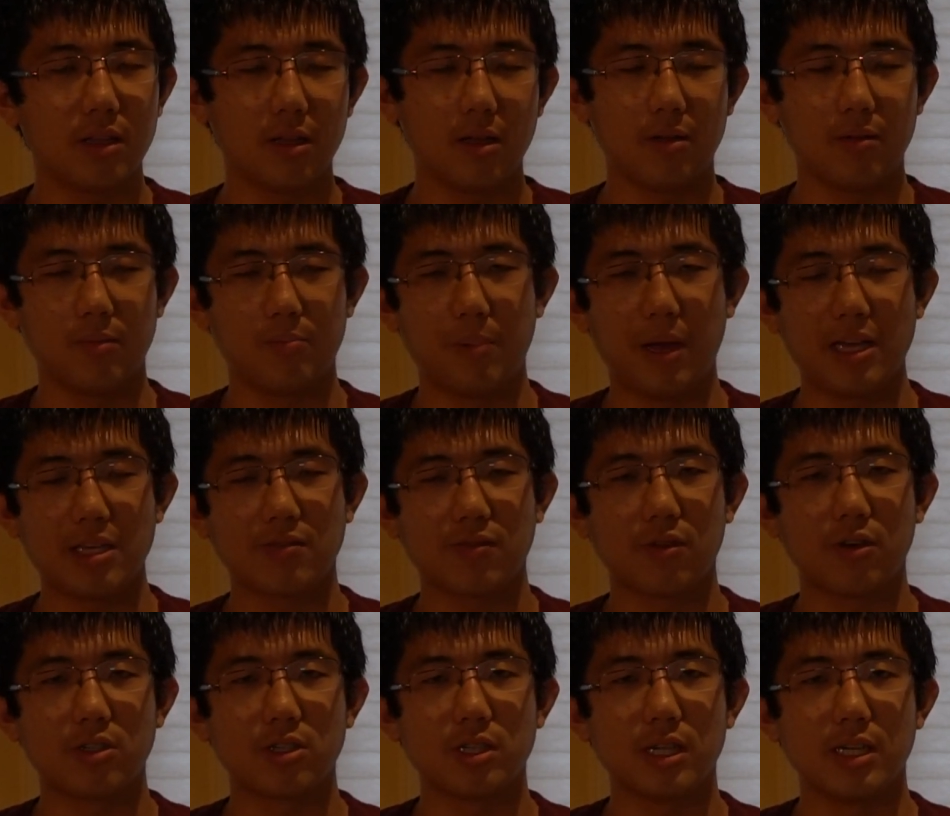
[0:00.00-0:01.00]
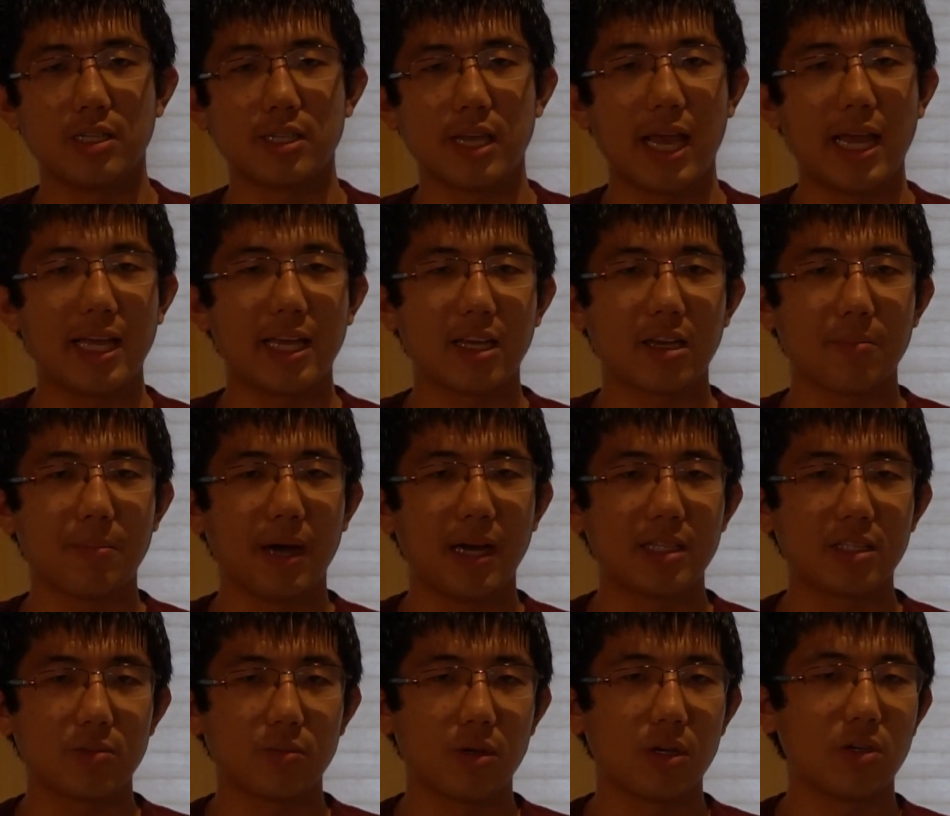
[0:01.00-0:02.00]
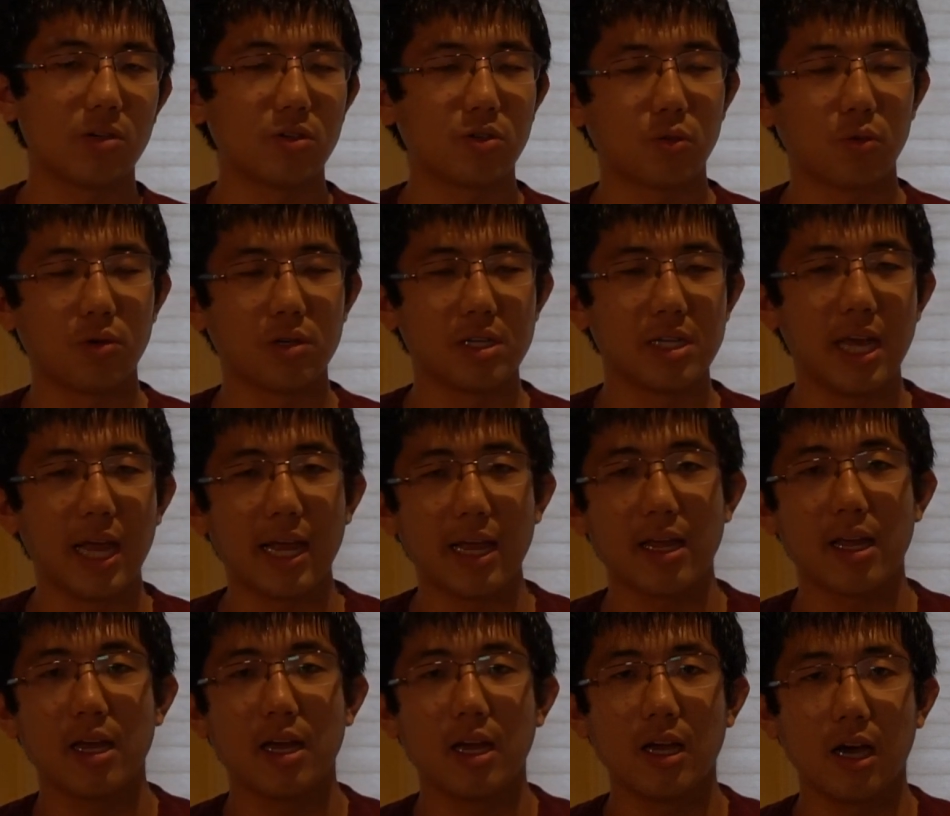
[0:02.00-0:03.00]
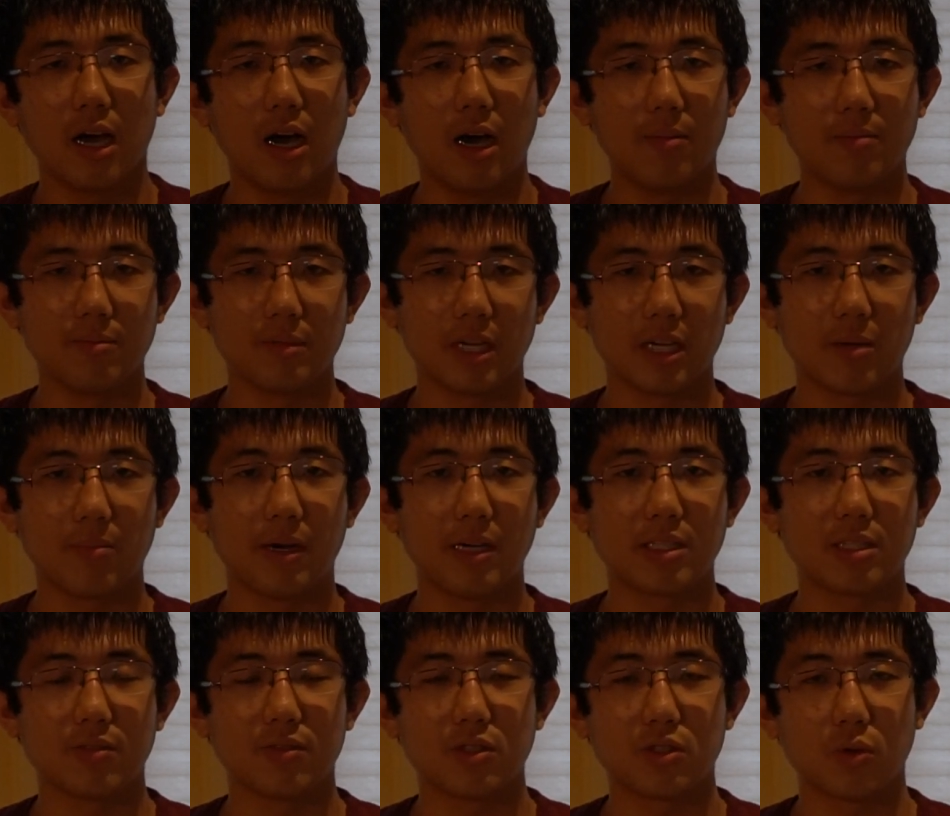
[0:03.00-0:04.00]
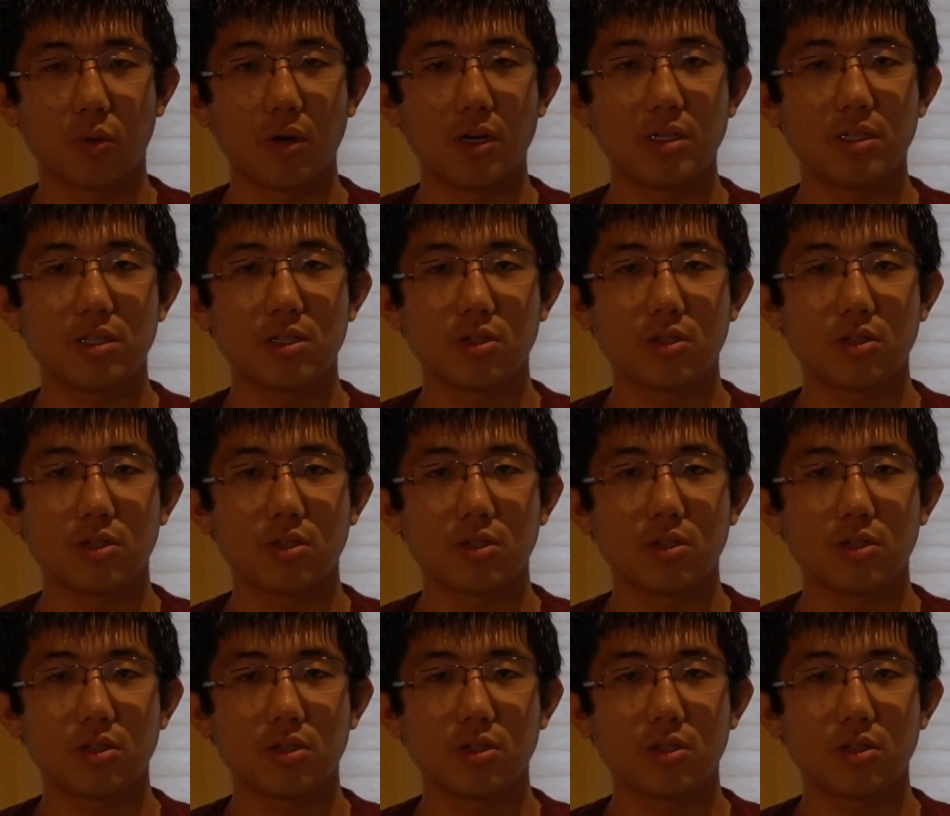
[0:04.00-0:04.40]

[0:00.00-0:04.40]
The base version is 8 gigabytes and 128 gigabytes of storage.